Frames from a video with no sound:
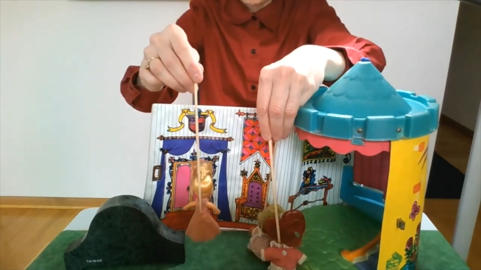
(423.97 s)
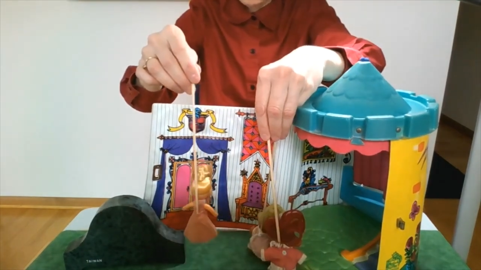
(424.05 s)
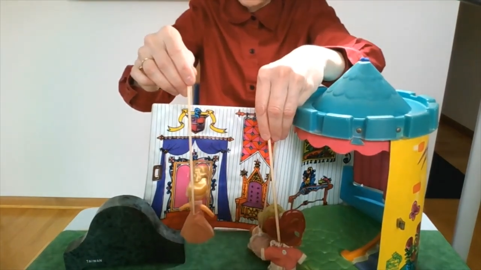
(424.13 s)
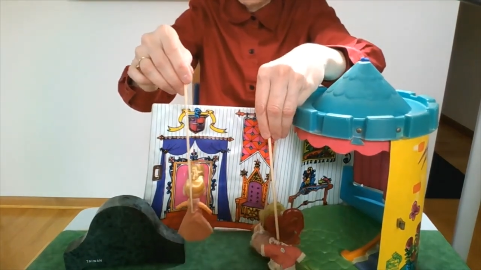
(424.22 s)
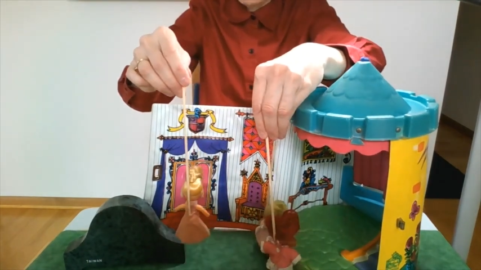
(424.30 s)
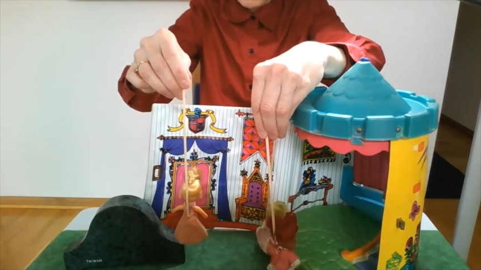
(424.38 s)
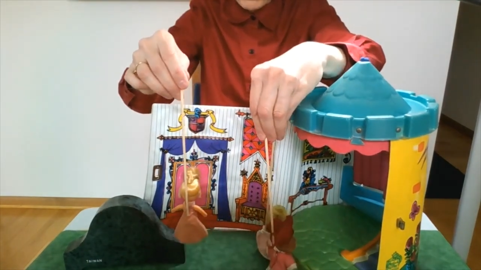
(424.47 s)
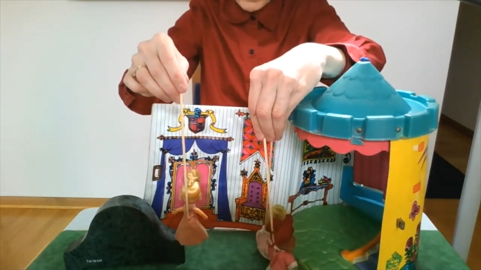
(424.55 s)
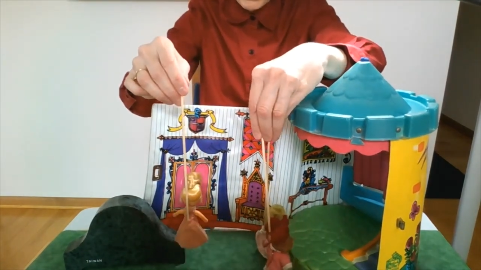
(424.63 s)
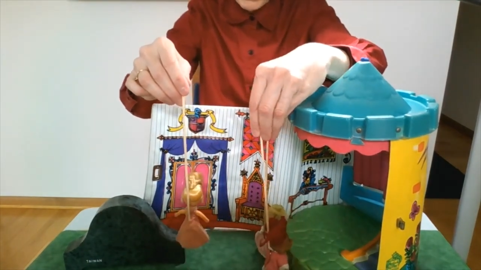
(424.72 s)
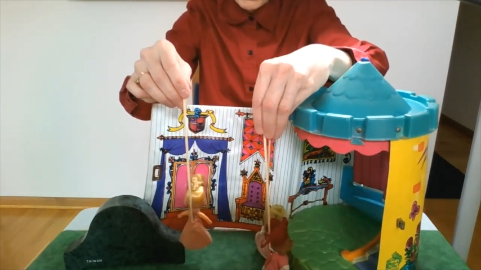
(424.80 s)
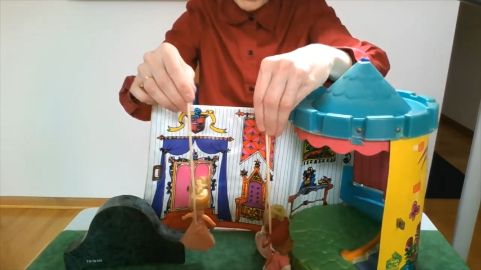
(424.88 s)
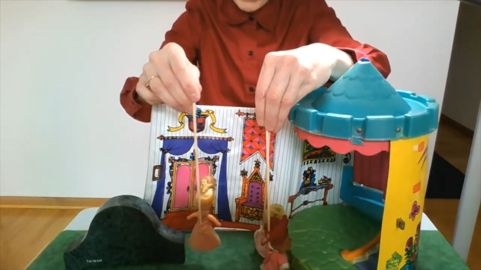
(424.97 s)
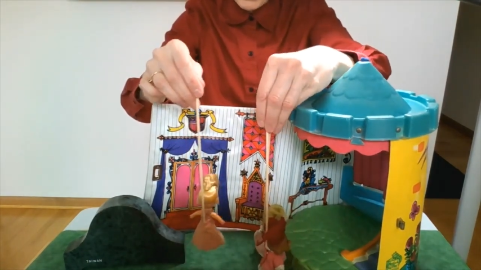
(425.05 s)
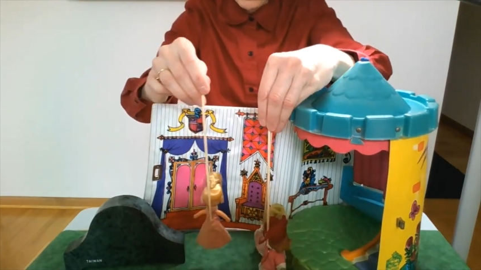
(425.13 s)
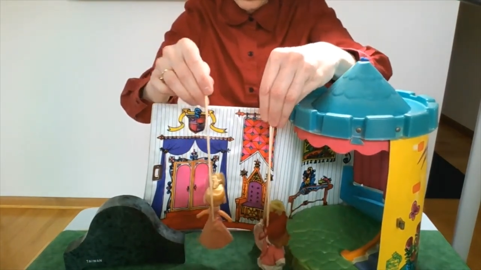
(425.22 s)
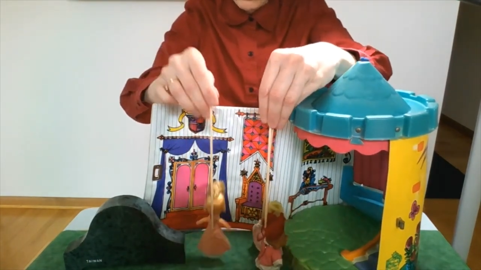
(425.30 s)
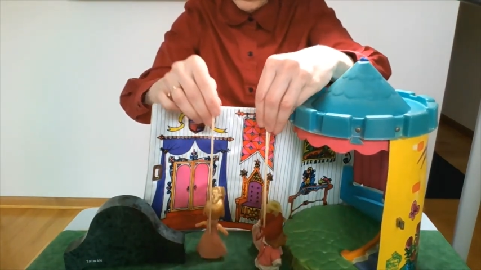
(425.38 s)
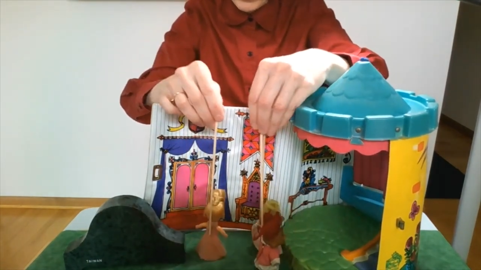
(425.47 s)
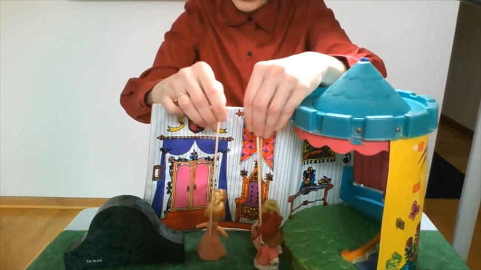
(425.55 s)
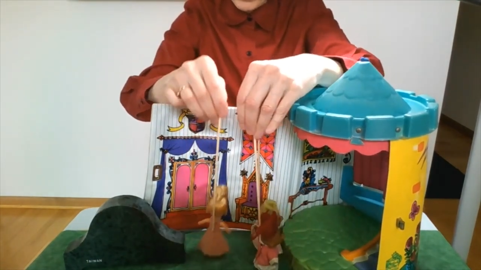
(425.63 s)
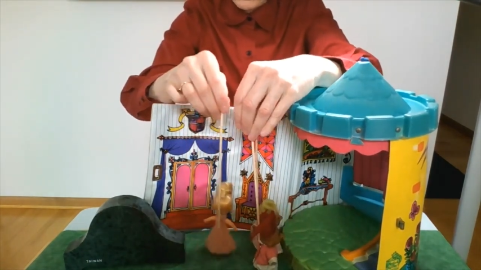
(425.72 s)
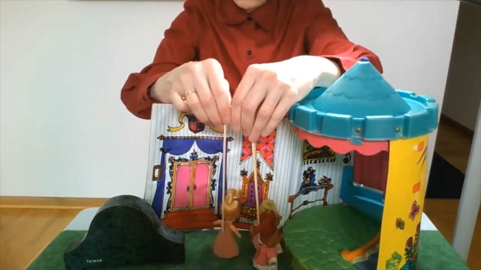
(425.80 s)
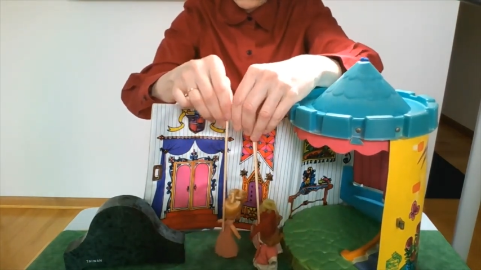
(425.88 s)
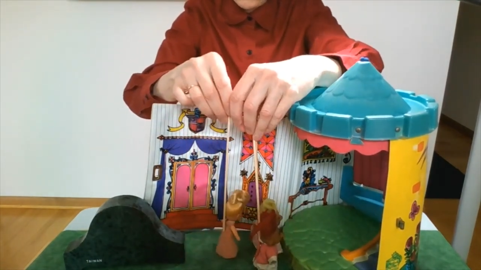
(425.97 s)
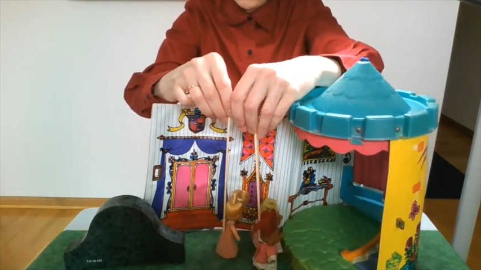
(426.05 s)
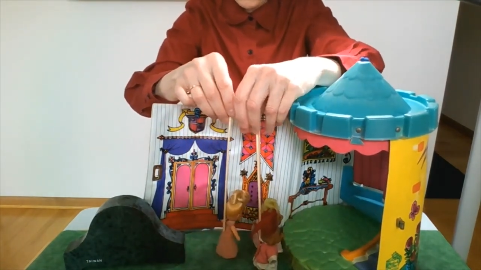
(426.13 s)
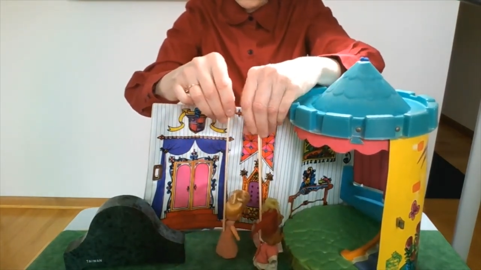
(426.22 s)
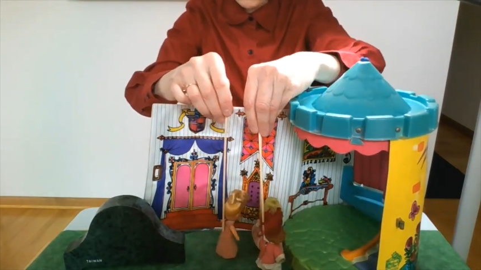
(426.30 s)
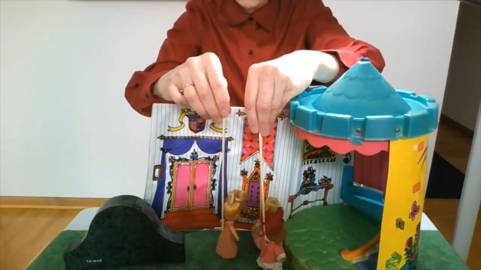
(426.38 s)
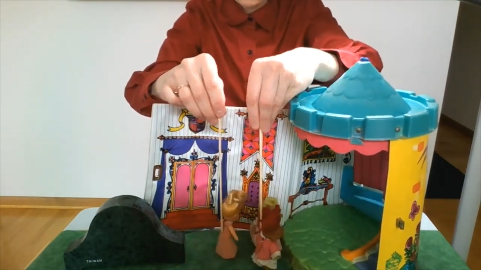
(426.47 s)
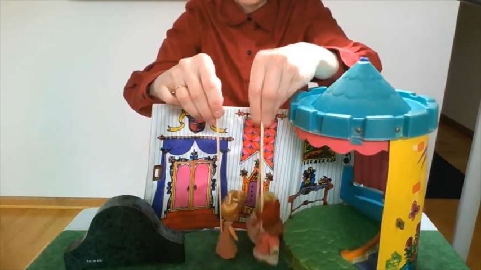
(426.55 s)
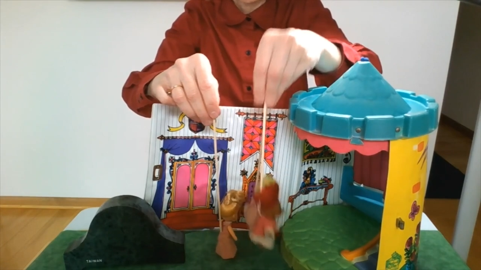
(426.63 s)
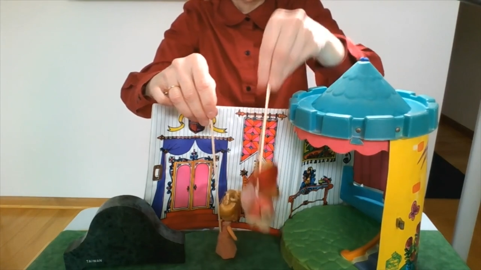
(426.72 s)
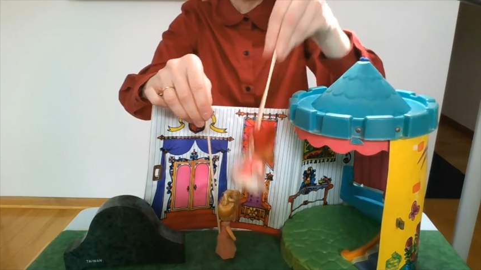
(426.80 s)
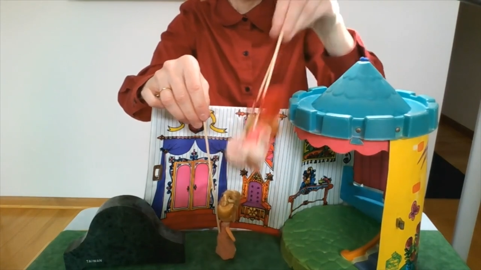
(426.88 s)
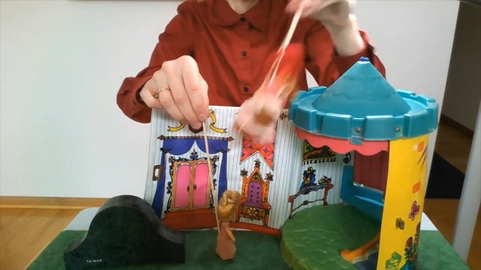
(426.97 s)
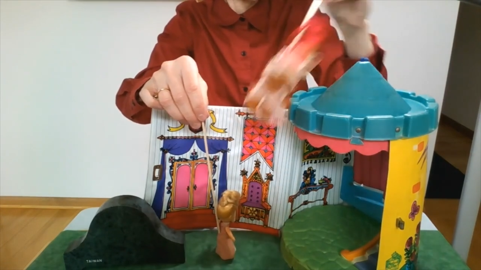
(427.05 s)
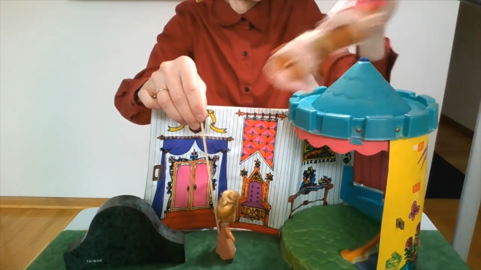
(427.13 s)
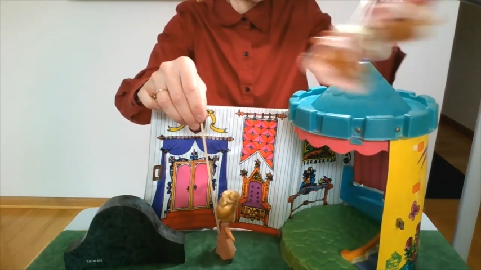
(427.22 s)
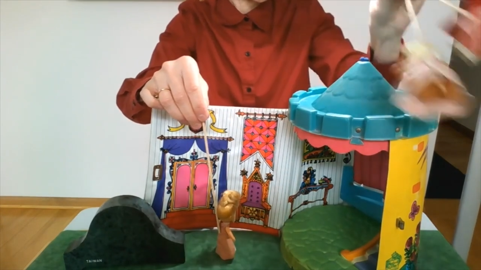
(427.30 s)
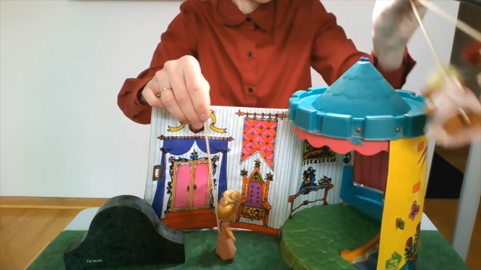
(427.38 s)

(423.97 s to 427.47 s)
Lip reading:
(no speaker visible)